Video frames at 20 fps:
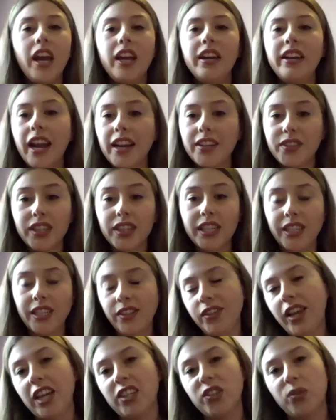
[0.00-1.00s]
nice and
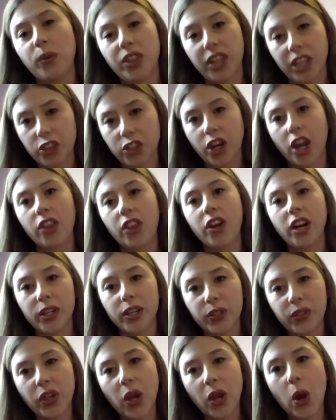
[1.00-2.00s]
concise with each other.
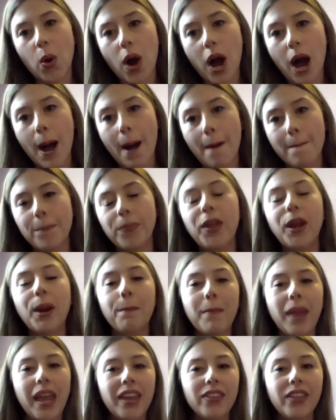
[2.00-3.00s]
So
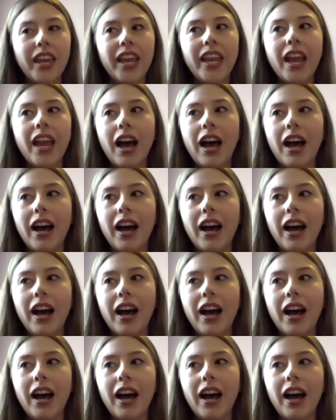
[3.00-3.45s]
they're mainly